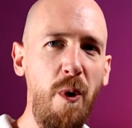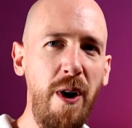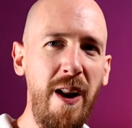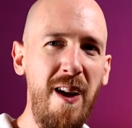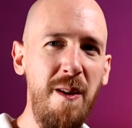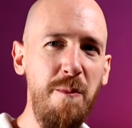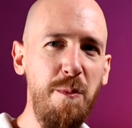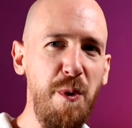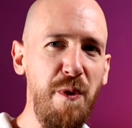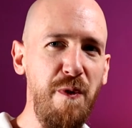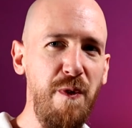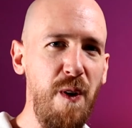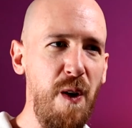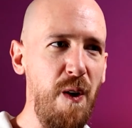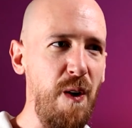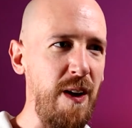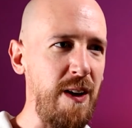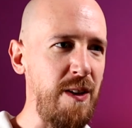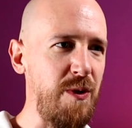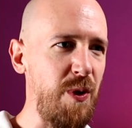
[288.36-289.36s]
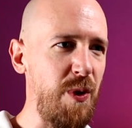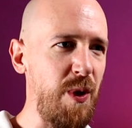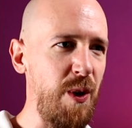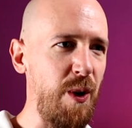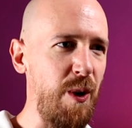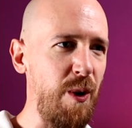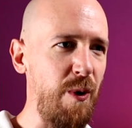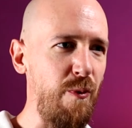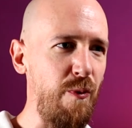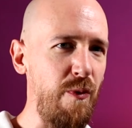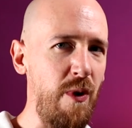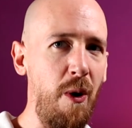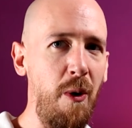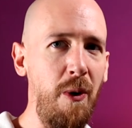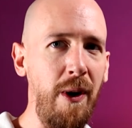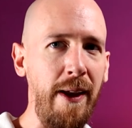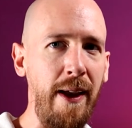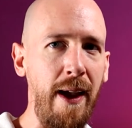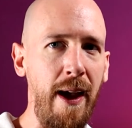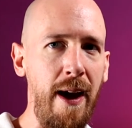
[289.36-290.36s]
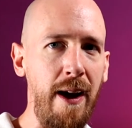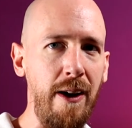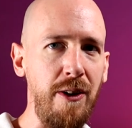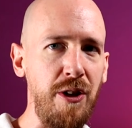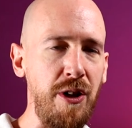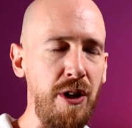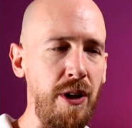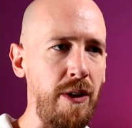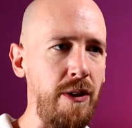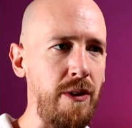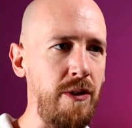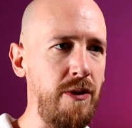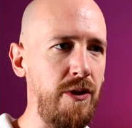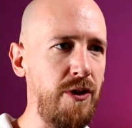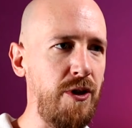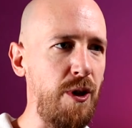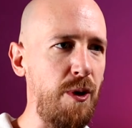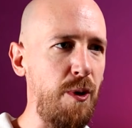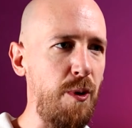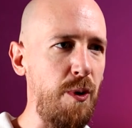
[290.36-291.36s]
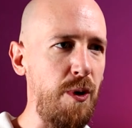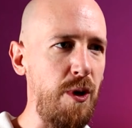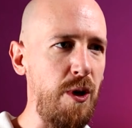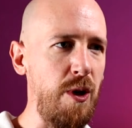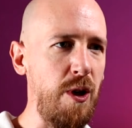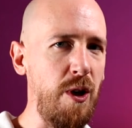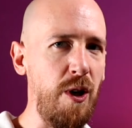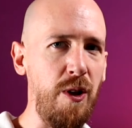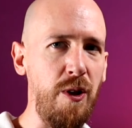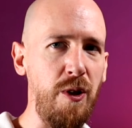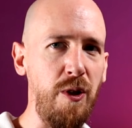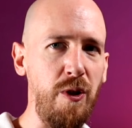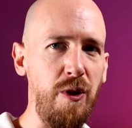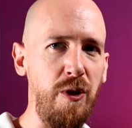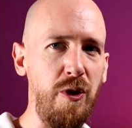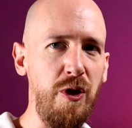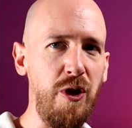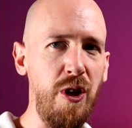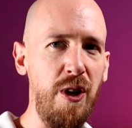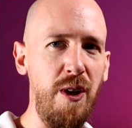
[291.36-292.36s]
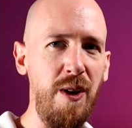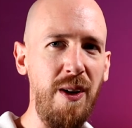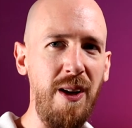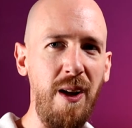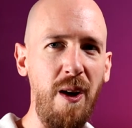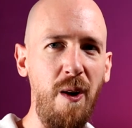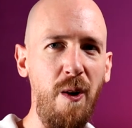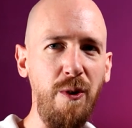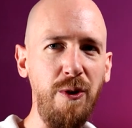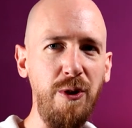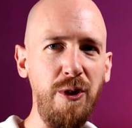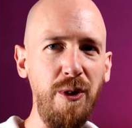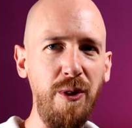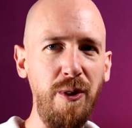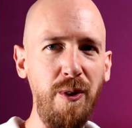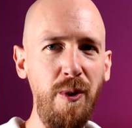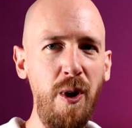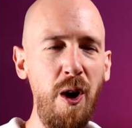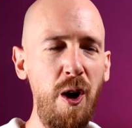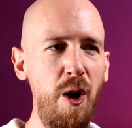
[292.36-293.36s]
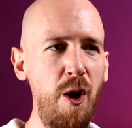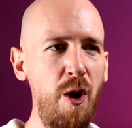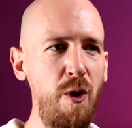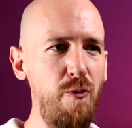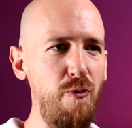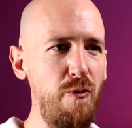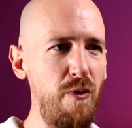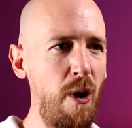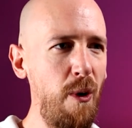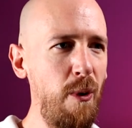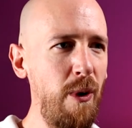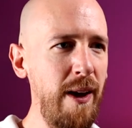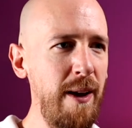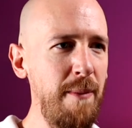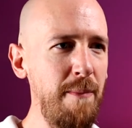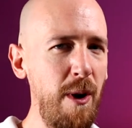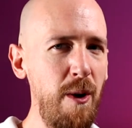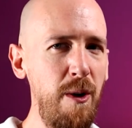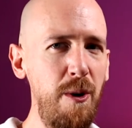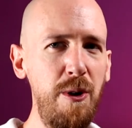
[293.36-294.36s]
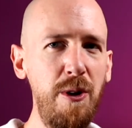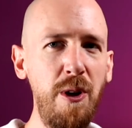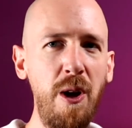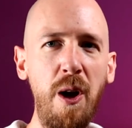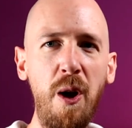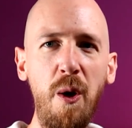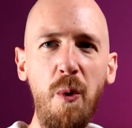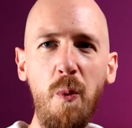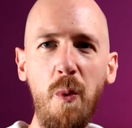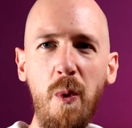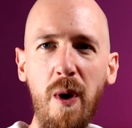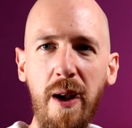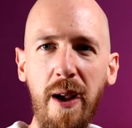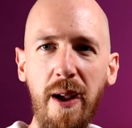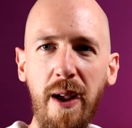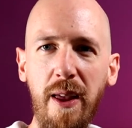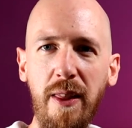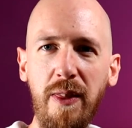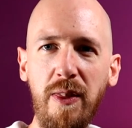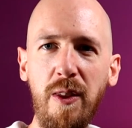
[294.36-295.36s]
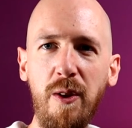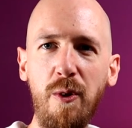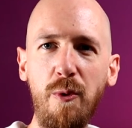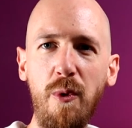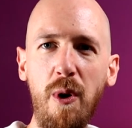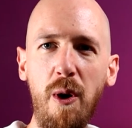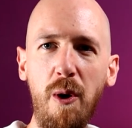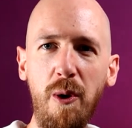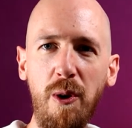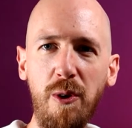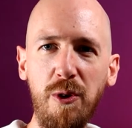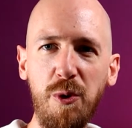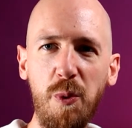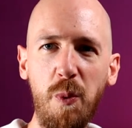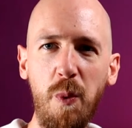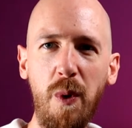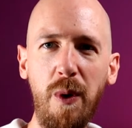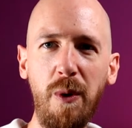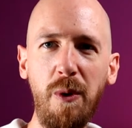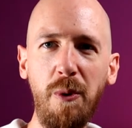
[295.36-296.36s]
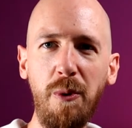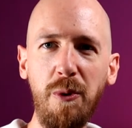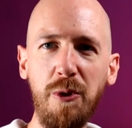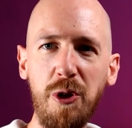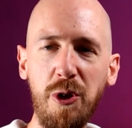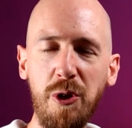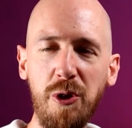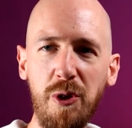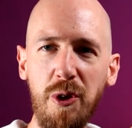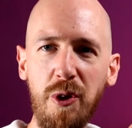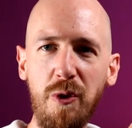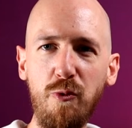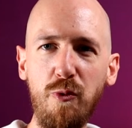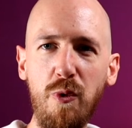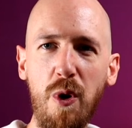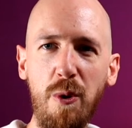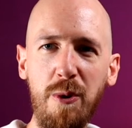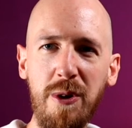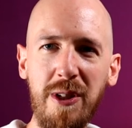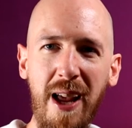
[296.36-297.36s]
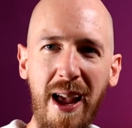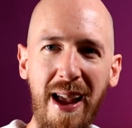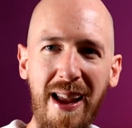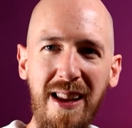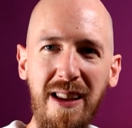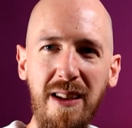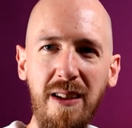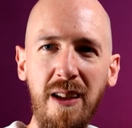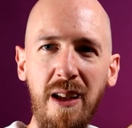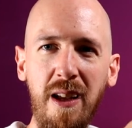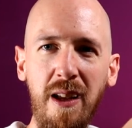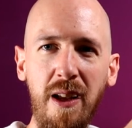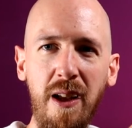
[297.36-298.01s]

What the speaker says: what I prefer is the rolling action. So you can turn it onto rolling mode, where the rollers will just rotate